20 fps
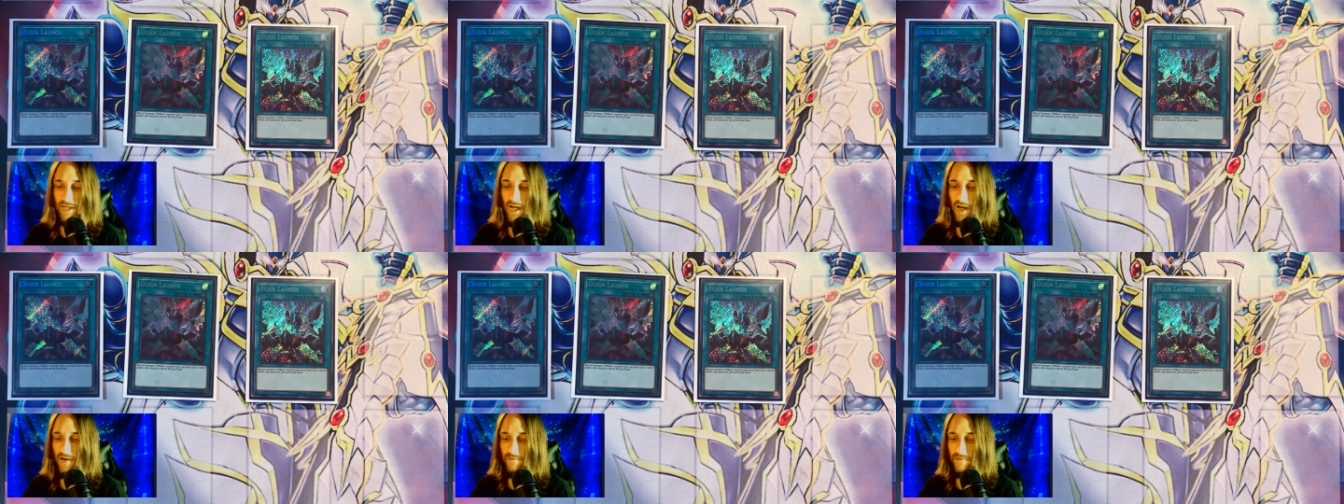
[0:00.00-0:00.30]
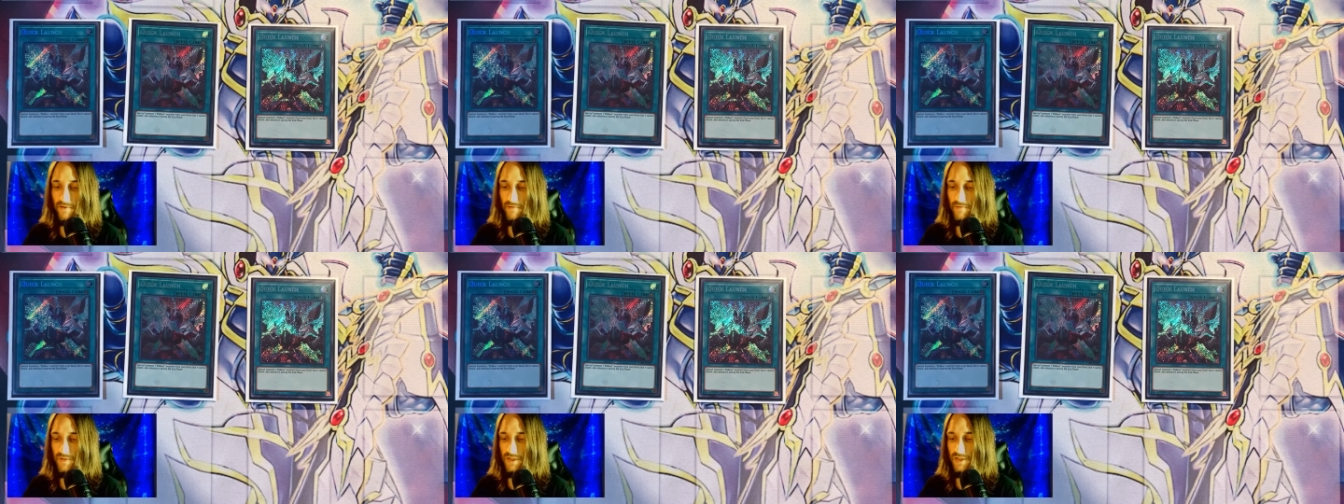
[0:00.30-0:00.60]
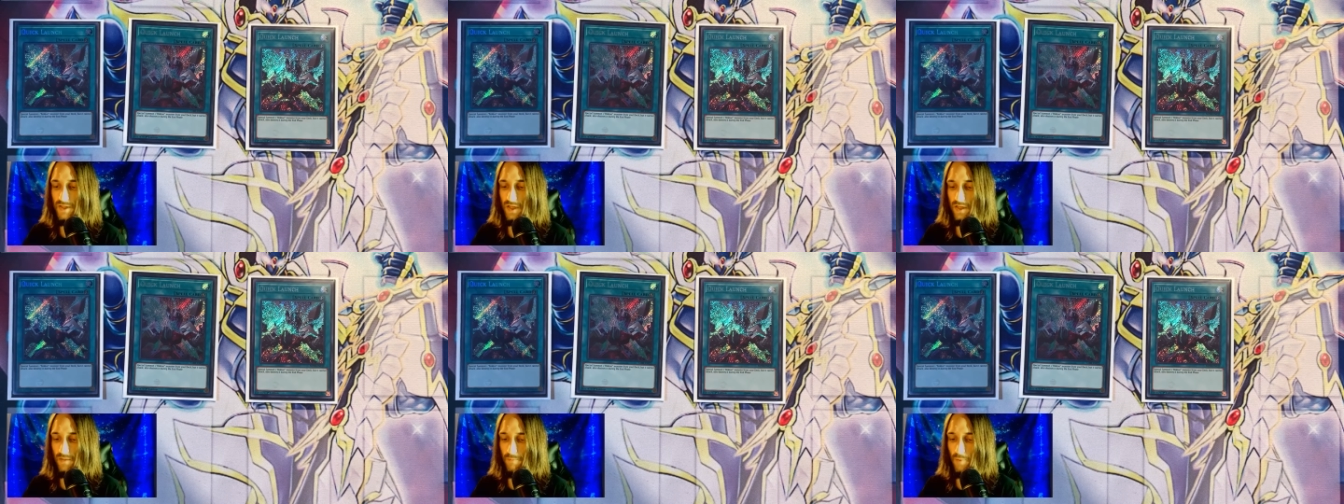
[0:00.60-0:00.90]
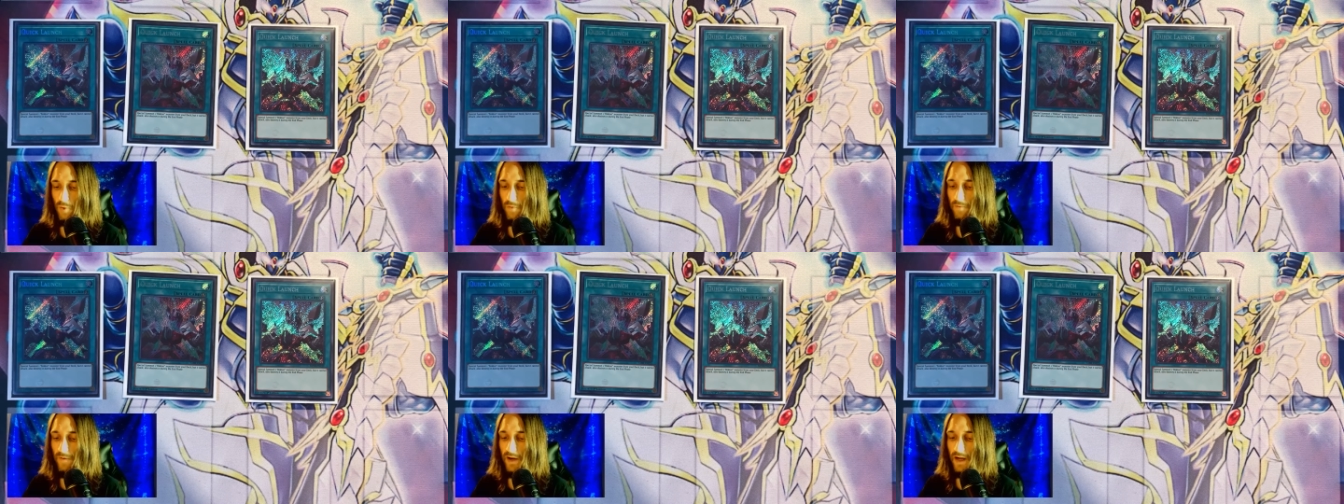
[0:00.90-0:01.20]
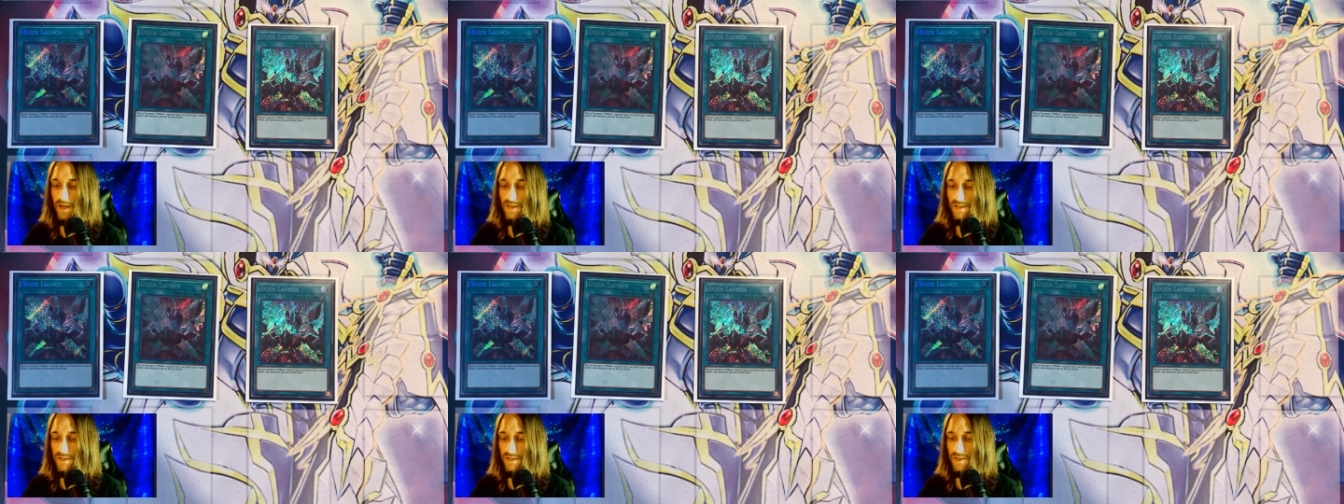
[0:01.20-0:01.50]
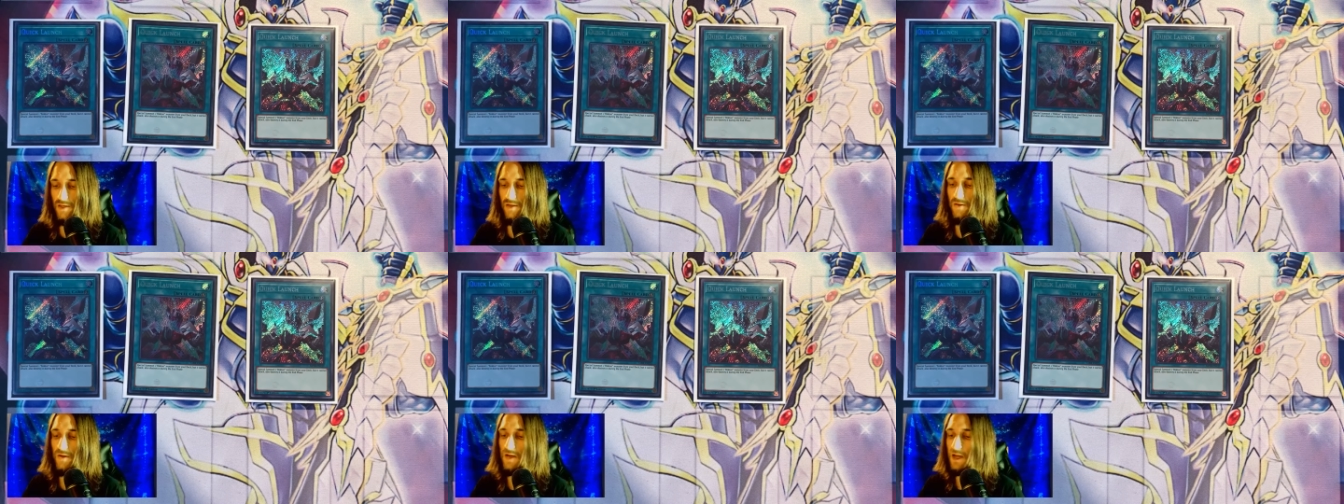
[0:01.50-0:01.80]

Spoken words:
after this deck profile. So